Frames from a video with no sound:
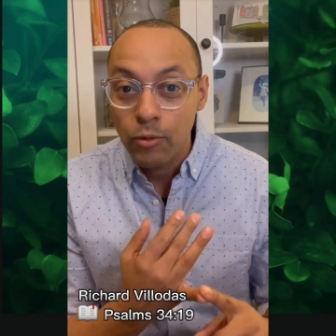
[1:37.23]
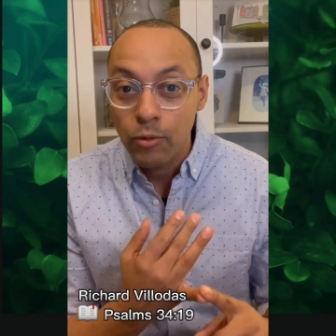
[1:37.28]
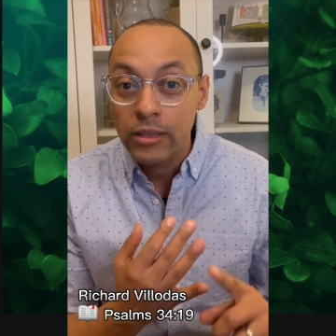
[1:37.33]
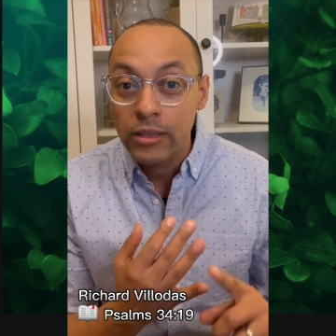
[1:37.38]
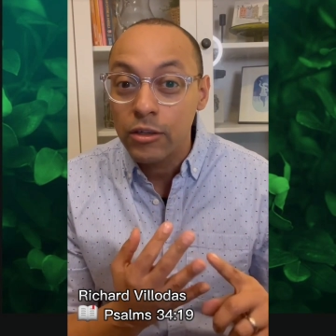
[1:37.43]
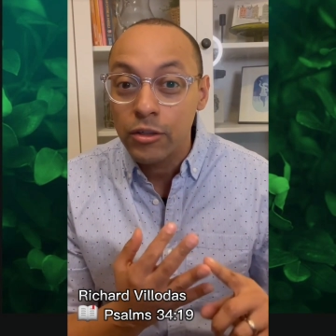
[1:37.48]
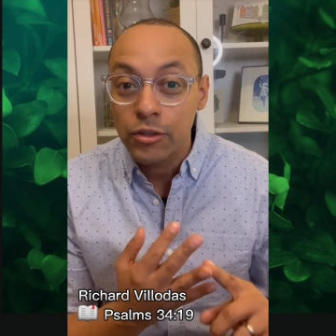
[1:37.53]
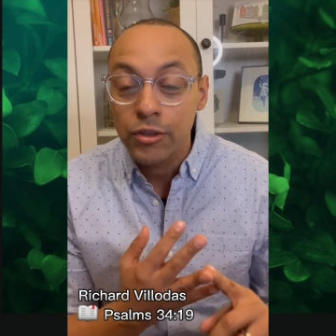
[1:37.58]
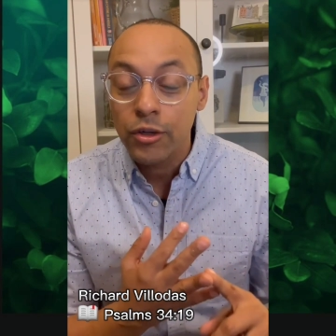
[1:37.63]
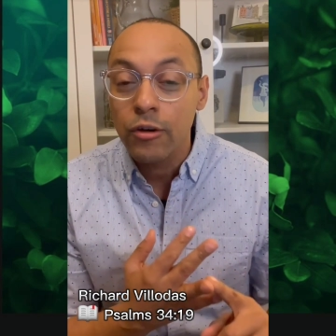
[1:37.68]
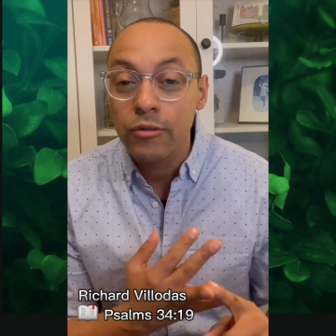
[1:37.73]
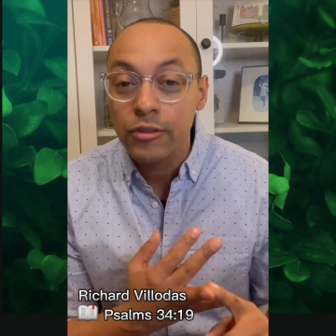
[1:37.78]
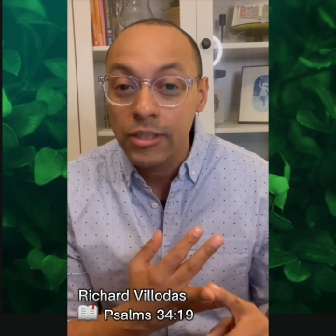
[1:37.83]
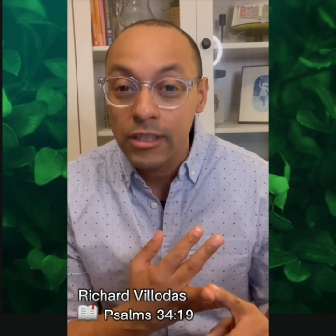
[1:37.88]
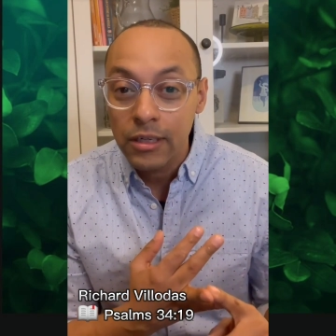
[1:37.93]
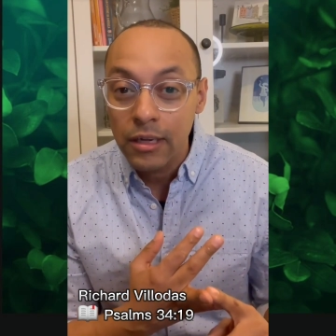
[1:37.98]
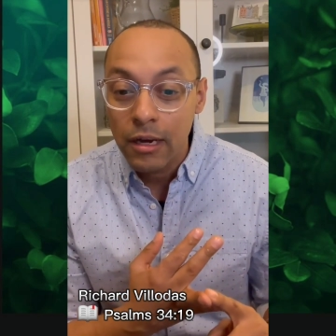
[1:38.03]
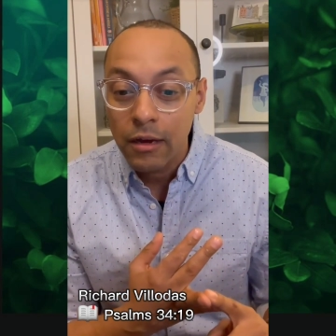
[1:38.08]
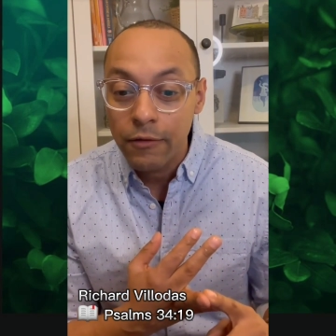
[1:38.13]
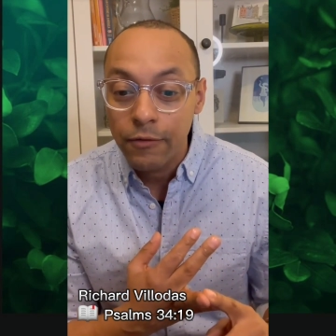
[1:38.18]
went to
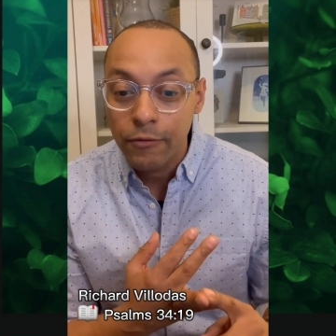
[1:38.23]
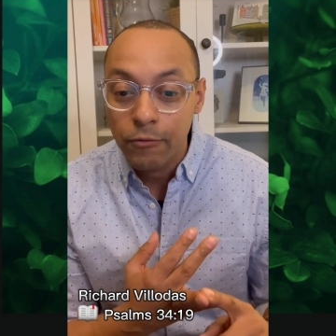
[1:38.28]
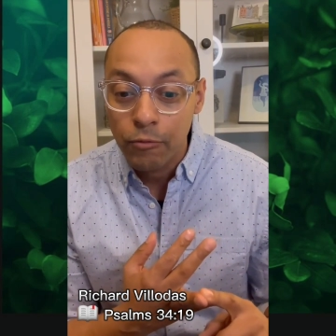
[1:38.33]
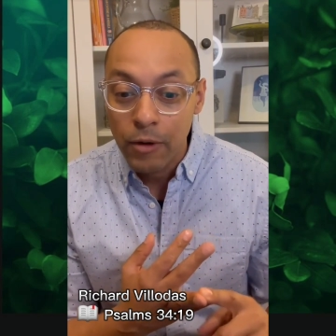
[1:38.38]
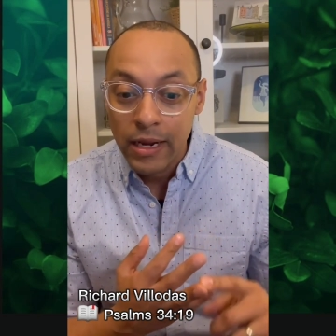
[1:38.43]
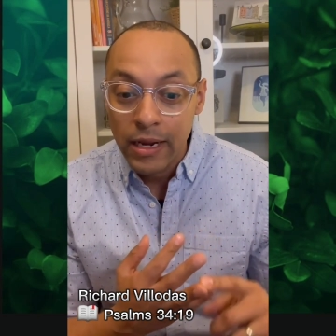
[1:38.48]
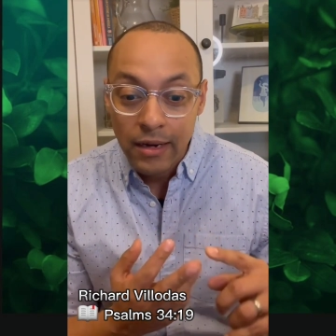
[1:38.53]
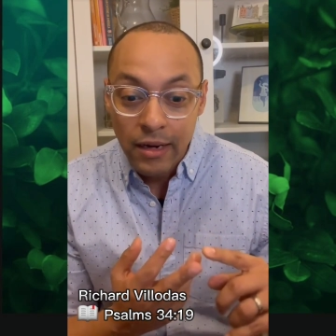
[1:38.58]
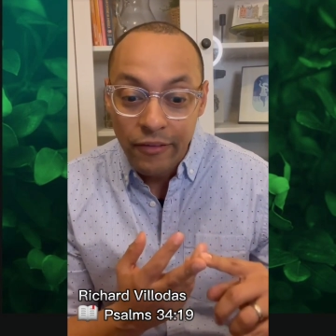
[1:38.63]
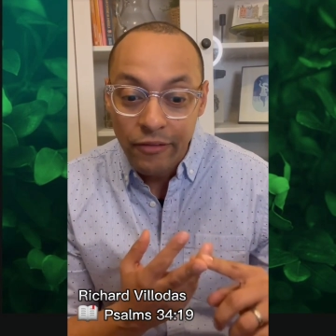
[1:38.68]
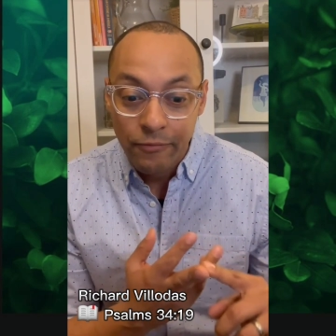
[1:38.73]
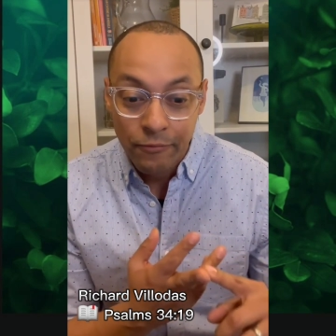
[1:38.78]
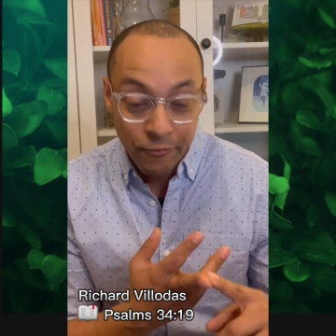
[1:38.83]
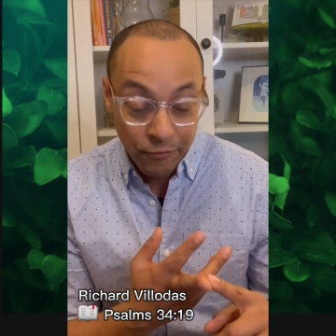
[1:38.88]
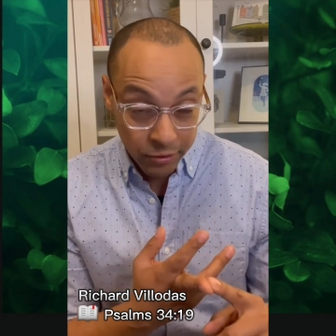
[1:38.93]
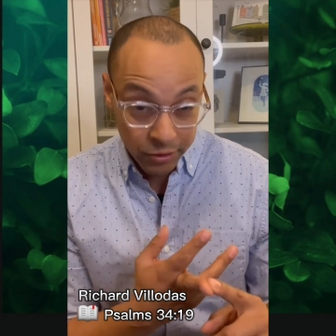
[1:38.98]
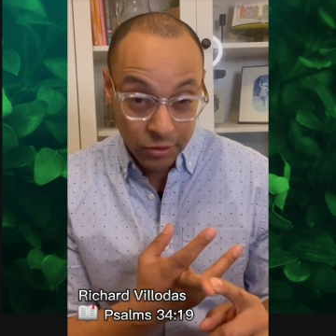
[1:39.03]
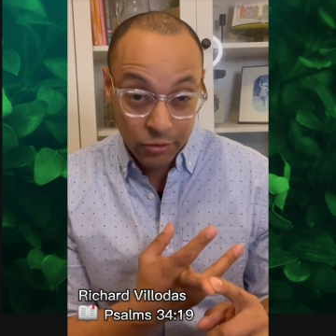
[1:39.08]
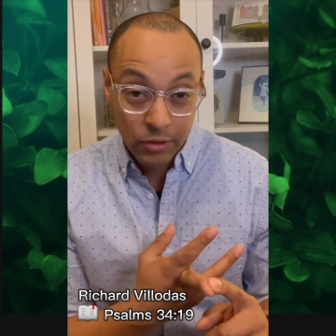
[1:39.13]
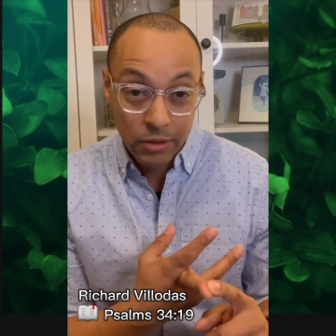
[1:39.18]
church enough, read
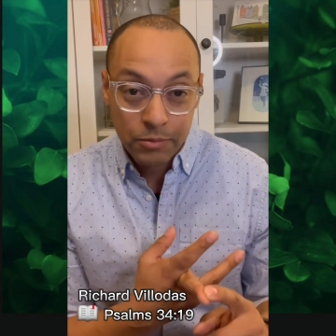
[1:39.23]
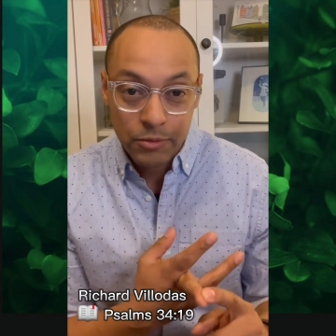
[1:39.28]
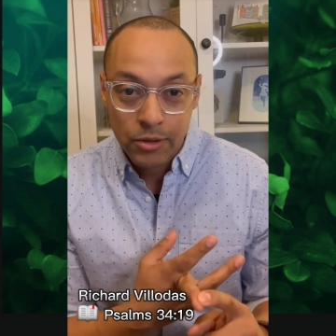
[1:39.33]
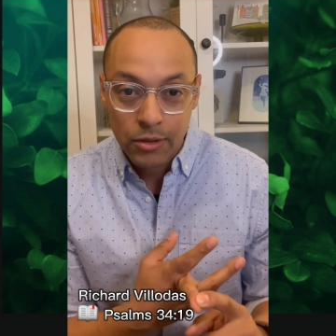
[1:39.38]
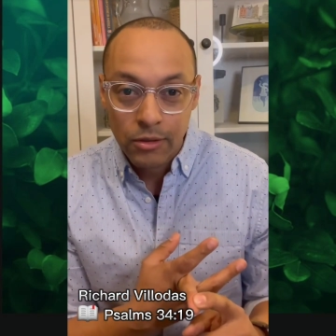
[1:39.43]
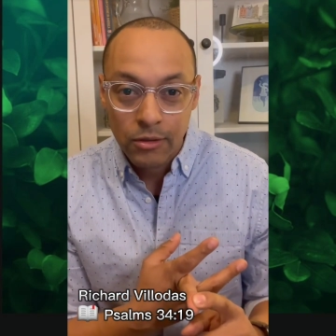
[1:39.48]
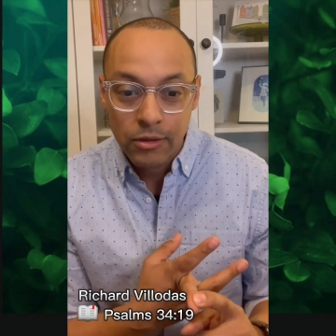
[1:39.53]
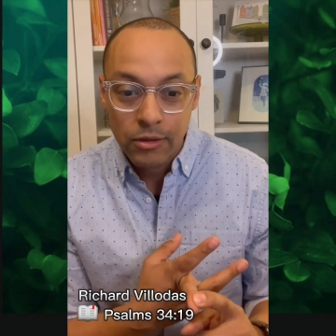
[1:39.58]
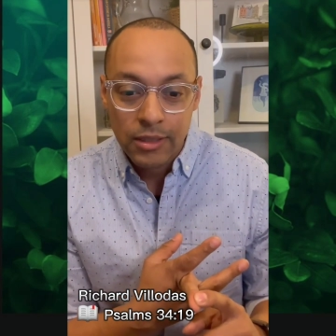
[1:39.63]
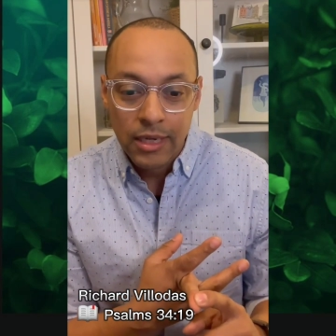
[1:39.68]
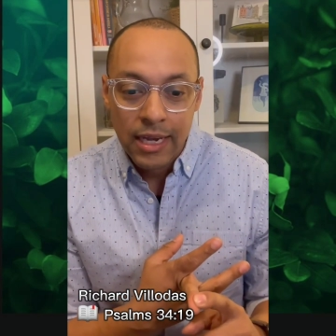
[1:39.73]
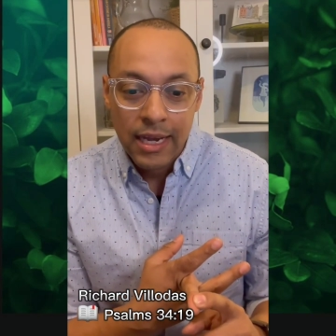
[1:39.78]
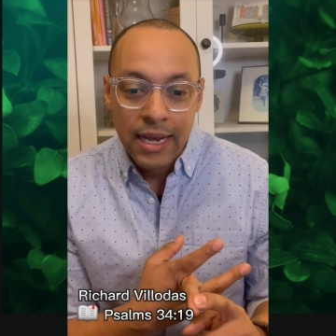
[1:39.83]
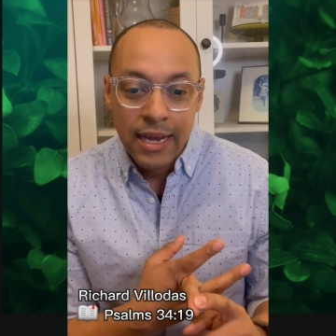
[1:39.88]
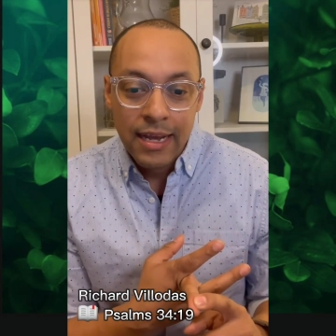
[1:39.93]
enough scriptures,